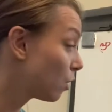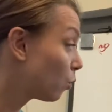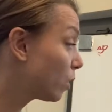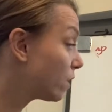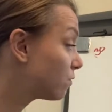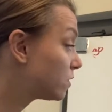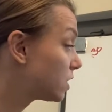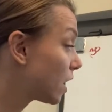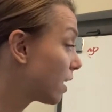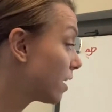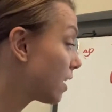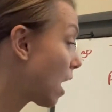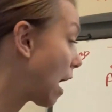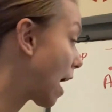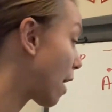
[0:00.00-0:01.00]
We've
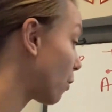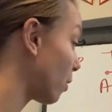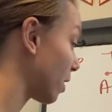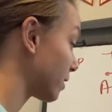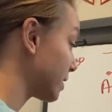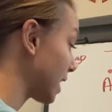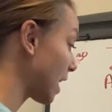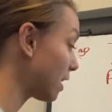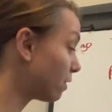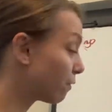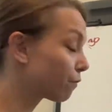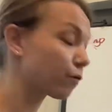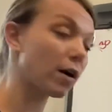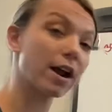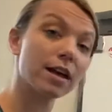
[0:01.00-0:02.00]
done our 10
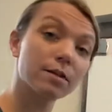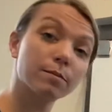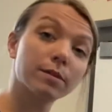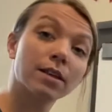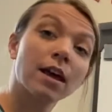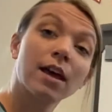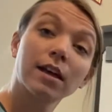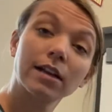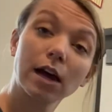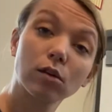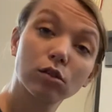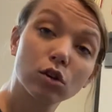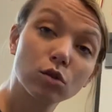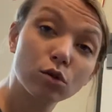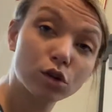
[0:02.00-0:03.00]
frames. Now
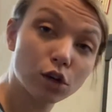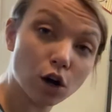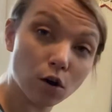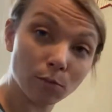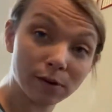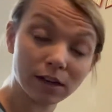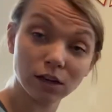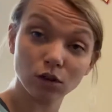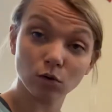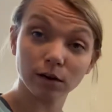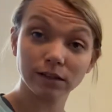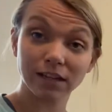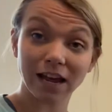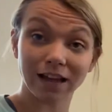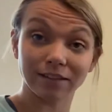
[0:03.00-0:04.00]
you show me your
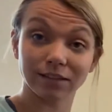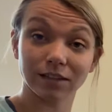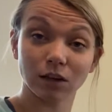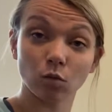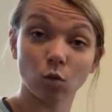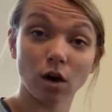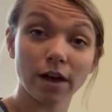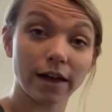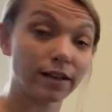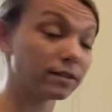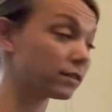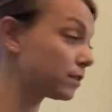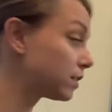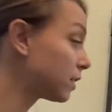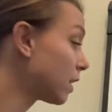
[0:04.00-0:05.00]
10s and
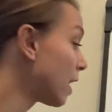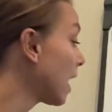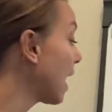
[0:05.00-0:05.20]
1s.